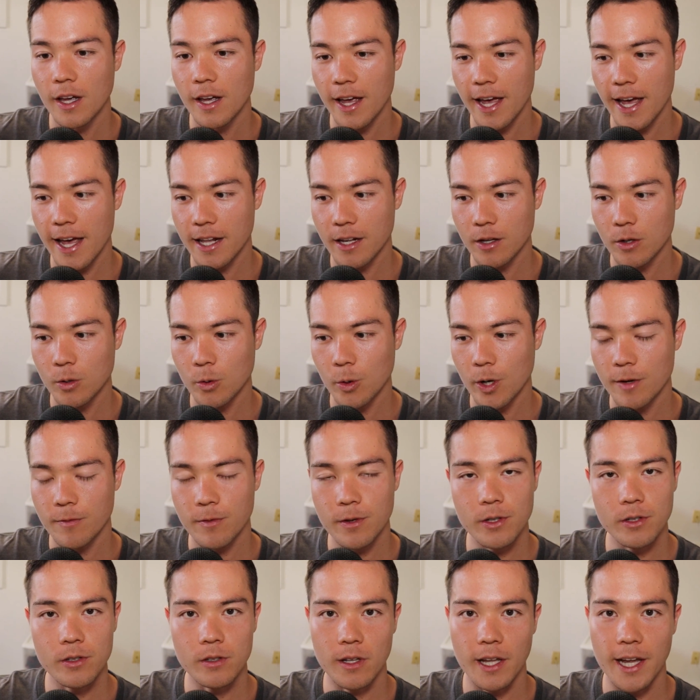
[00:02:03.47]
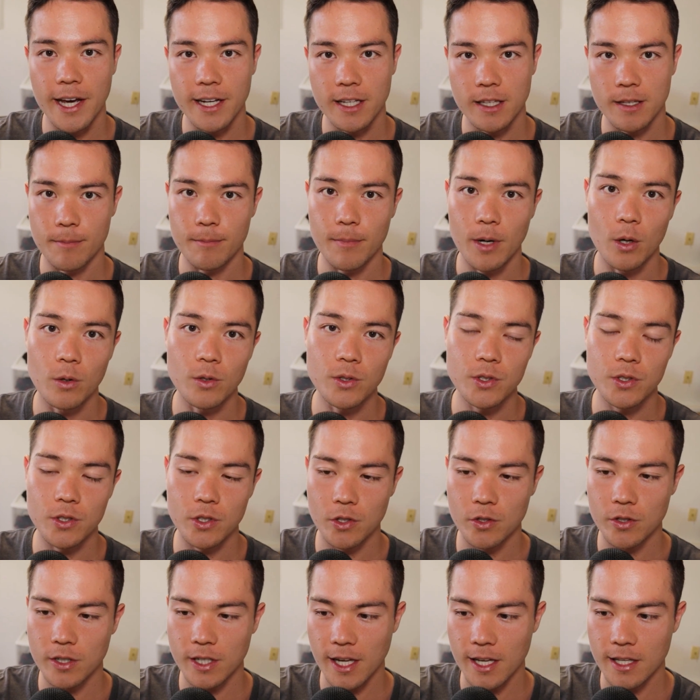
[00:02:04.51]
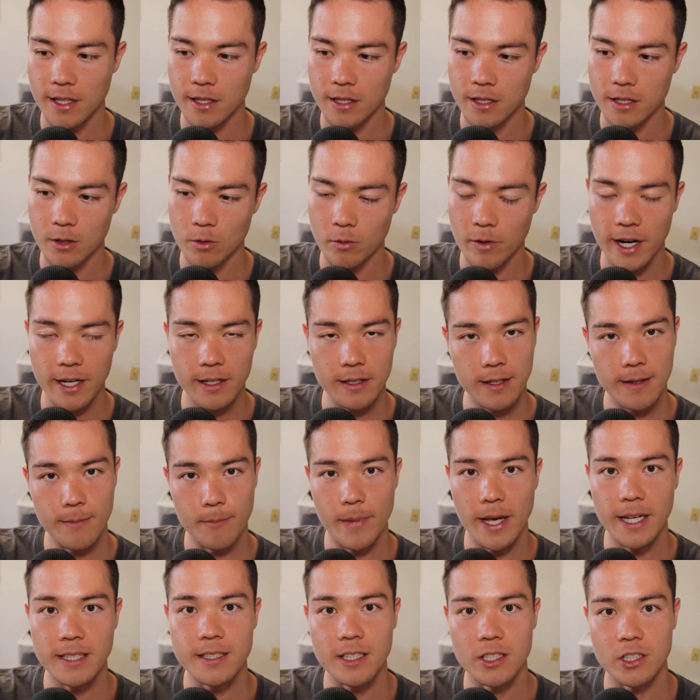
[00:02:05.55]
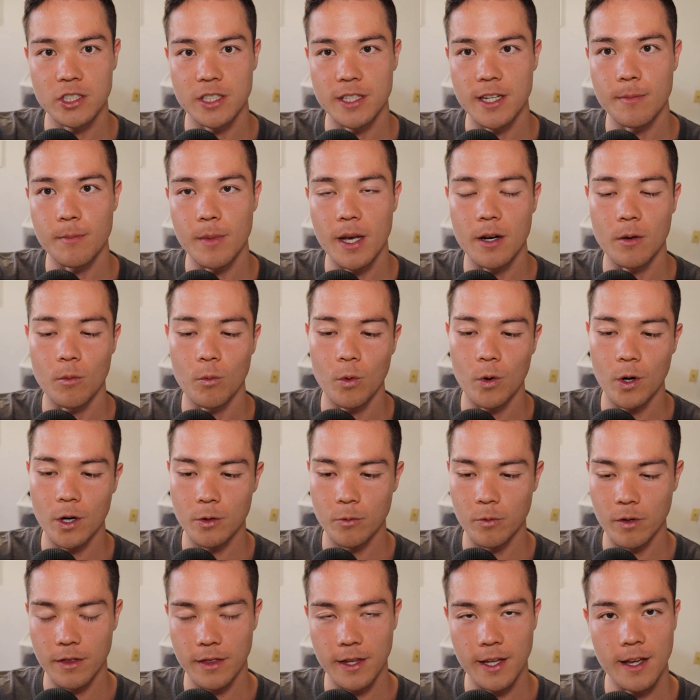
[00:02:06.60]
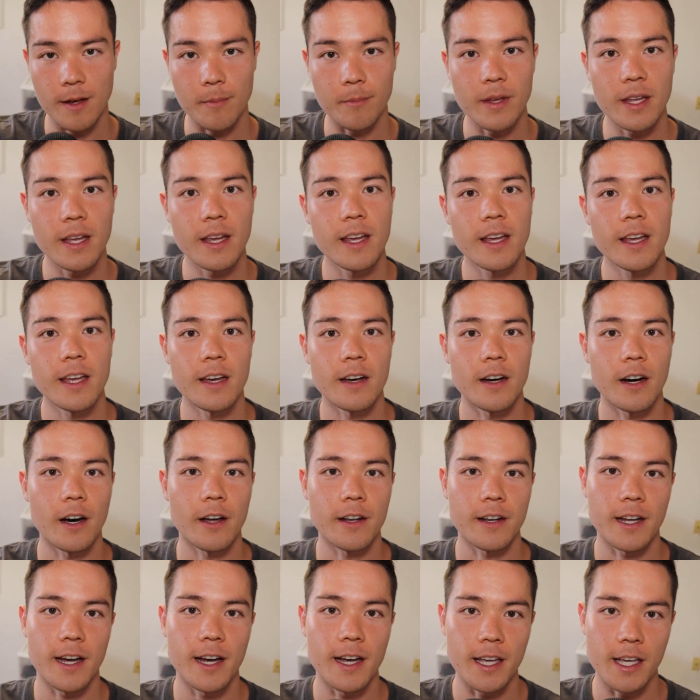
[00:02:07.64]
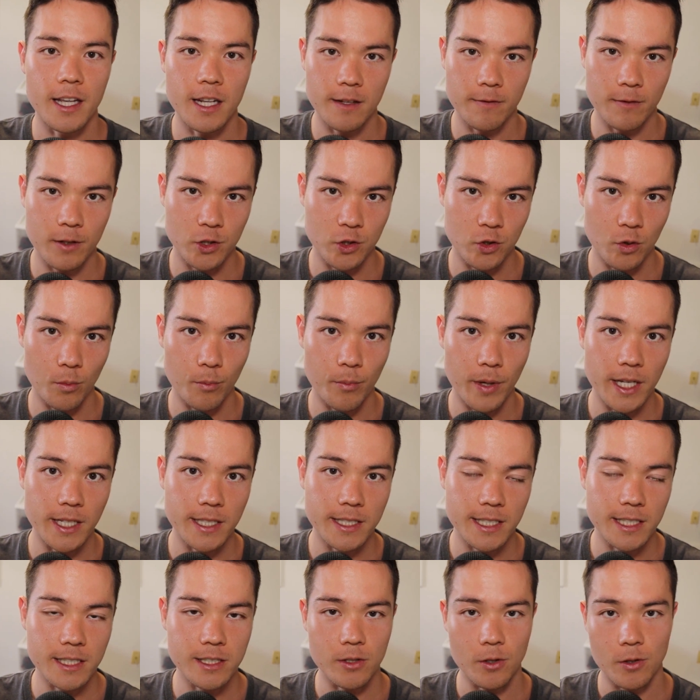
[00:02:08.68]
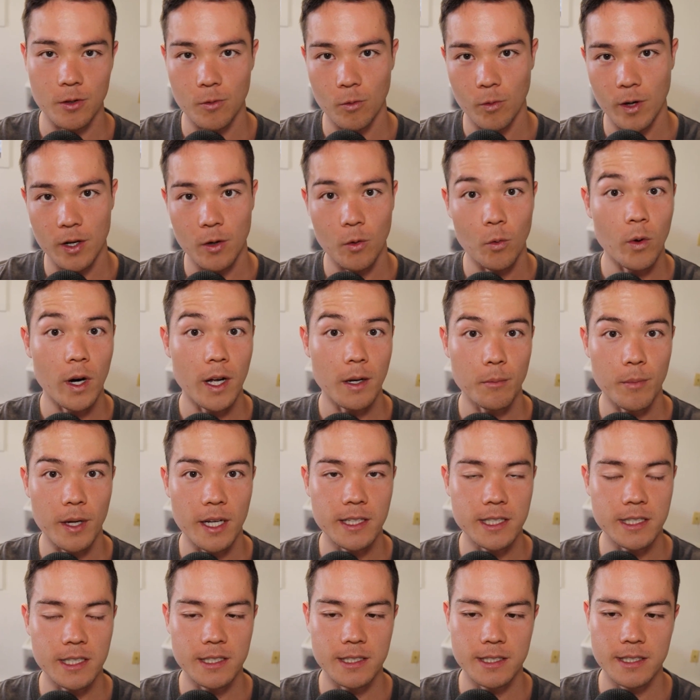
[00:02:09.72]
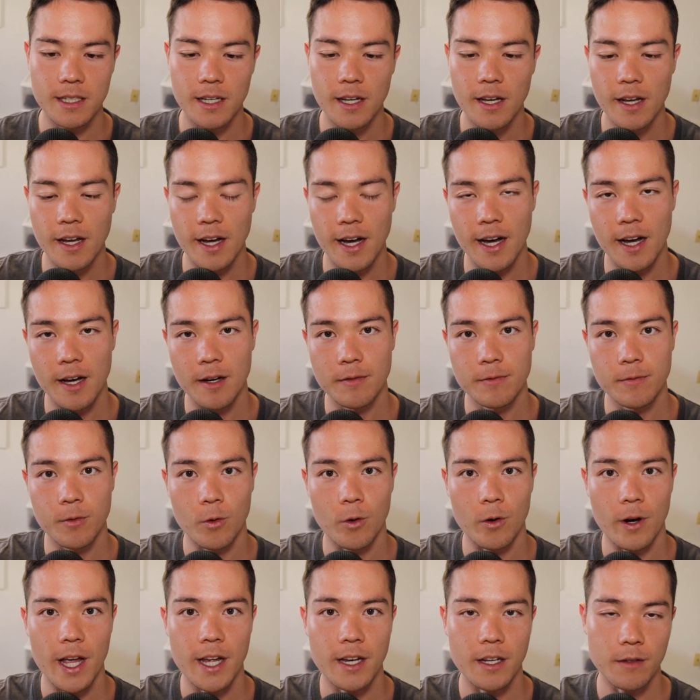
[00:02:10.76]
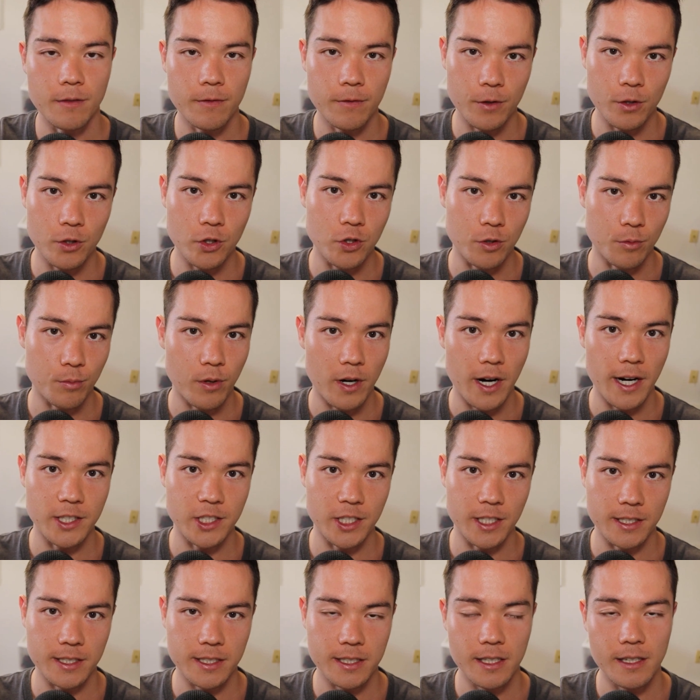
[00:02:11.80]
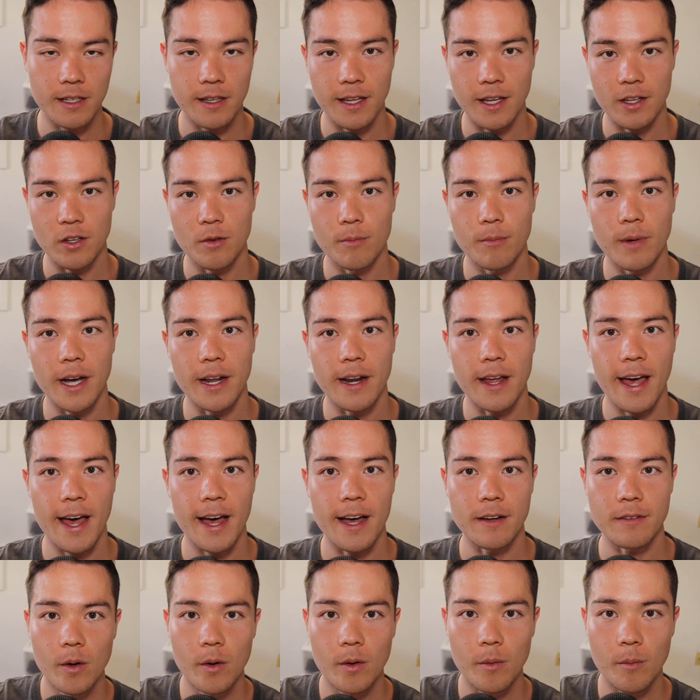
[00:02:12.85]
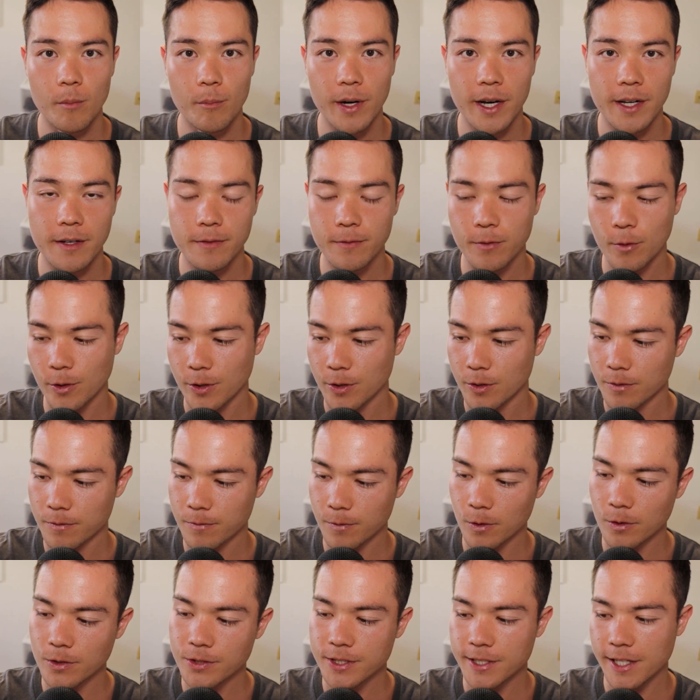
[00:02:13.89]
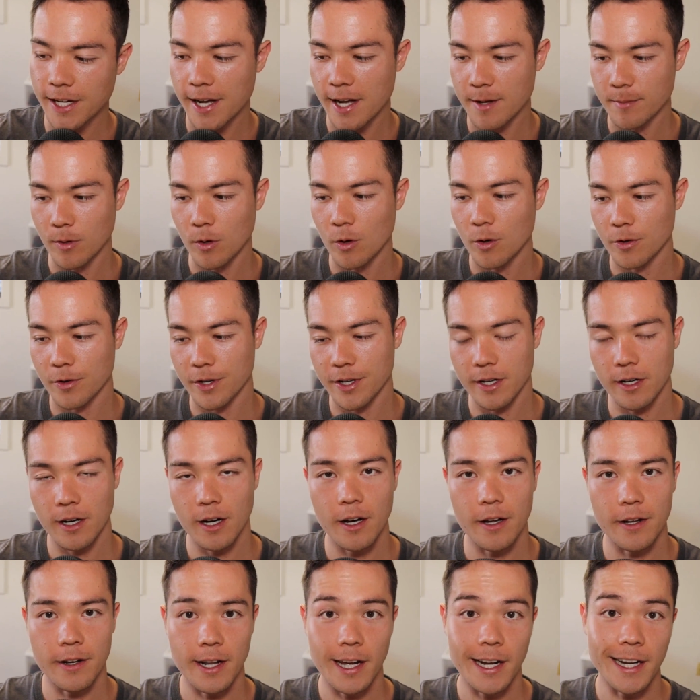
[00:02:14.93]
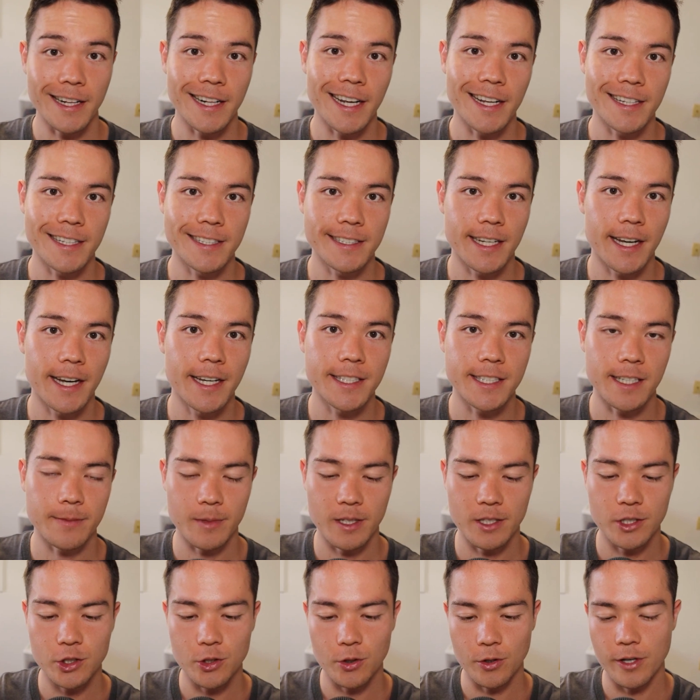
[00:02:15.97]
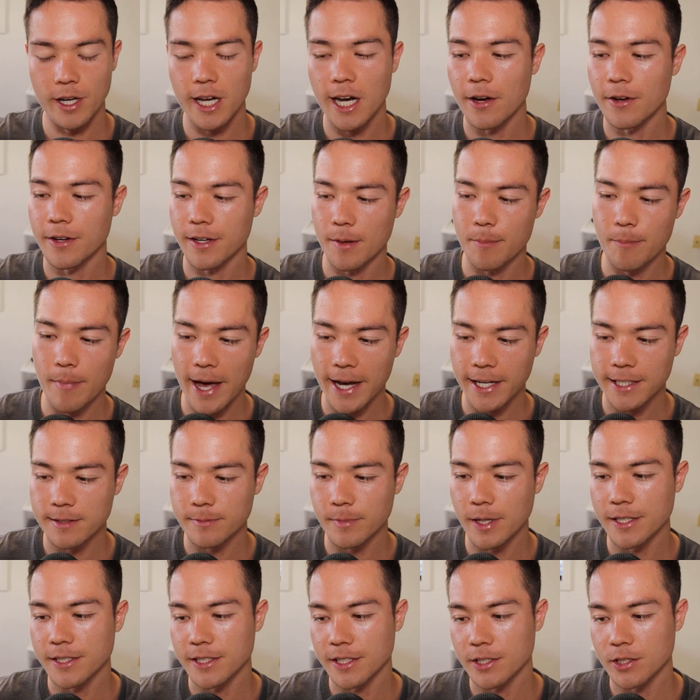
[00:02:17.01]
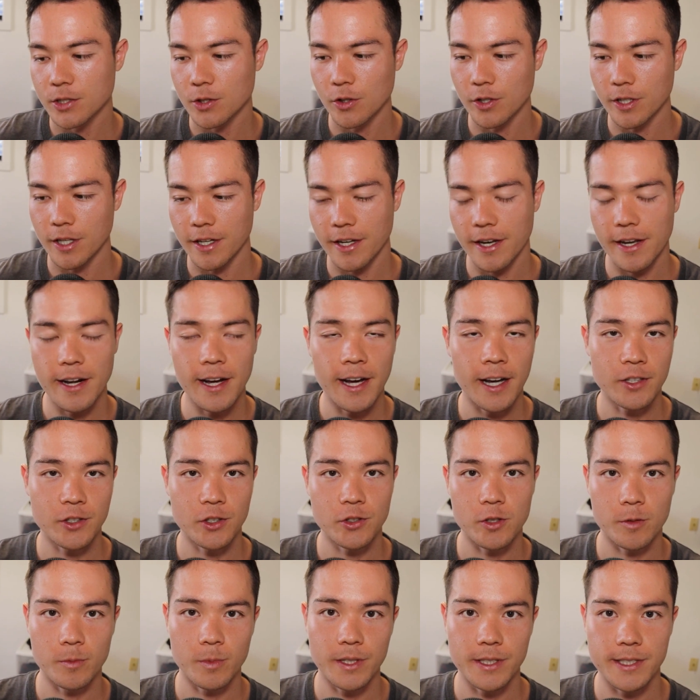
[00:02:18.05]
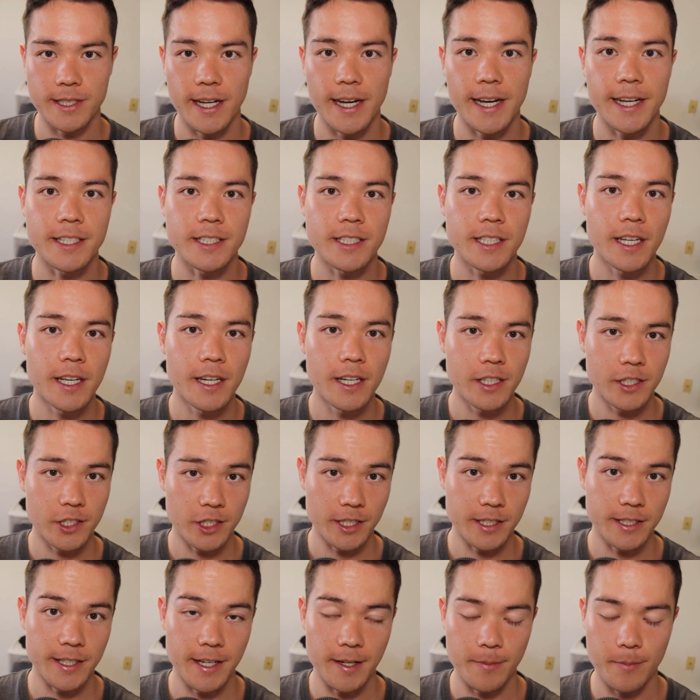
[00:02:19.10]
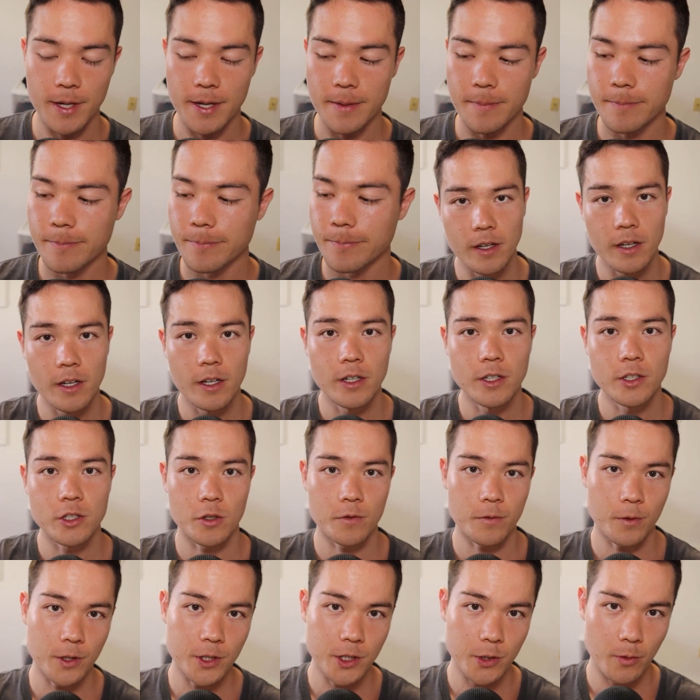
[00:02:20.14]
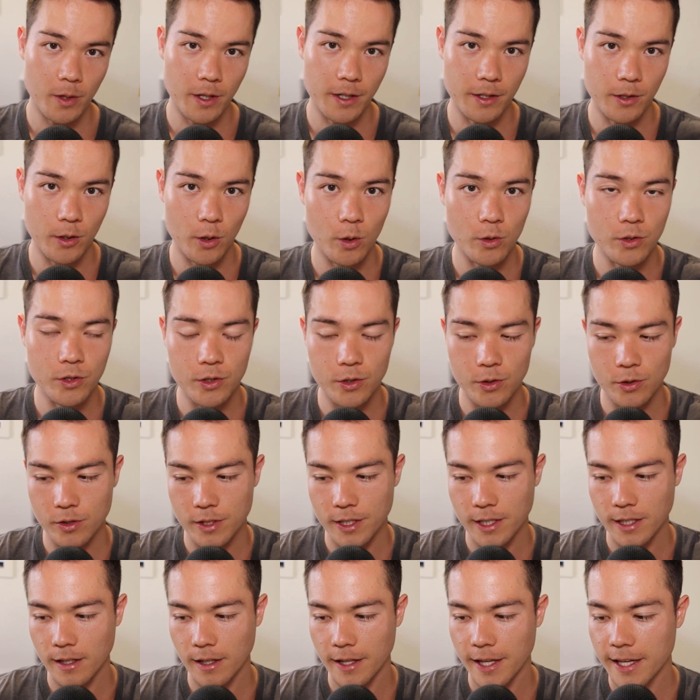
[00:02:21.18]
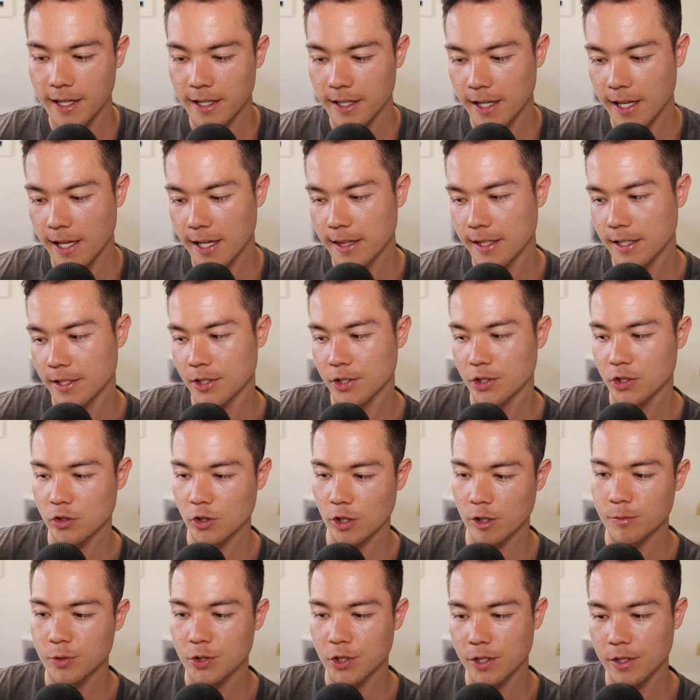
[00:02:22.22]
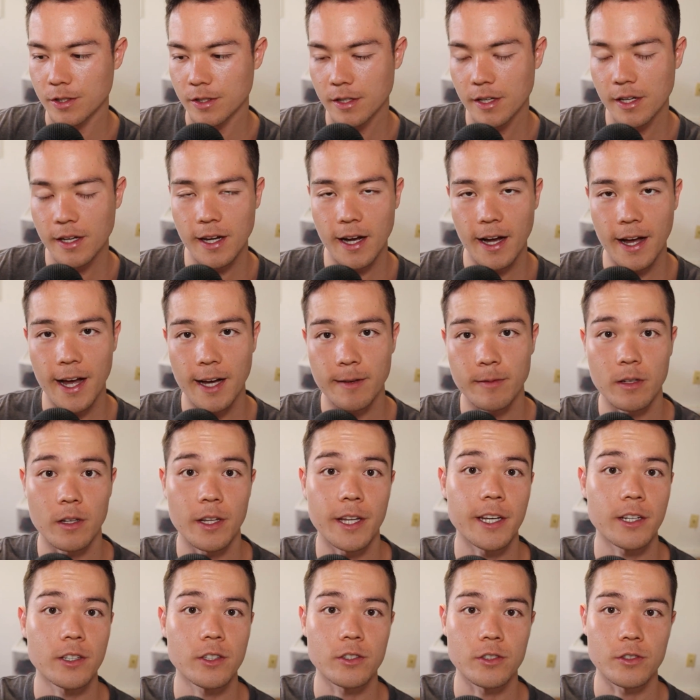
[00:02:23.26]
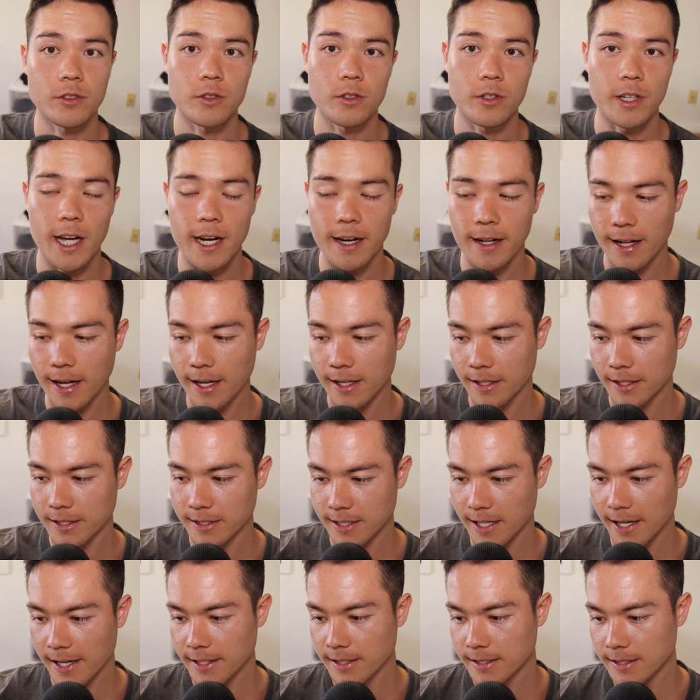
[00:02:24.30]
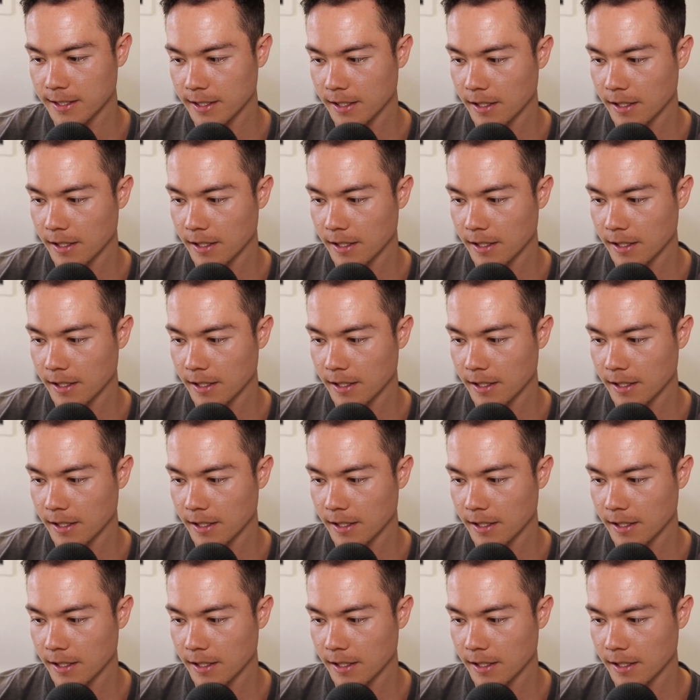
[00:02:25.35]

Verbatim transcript: And whoever you like the most, you can directly message them and work with them on an individual basis or one-on-one -on -one basis uh, for any future projects that you might have. But for your first time ordering on 99 Designs, I'm going to show you how you can maximize this so you can get hundreds of designs just like me. So first you want to go to the link in the description. I have a link to 99 Designs.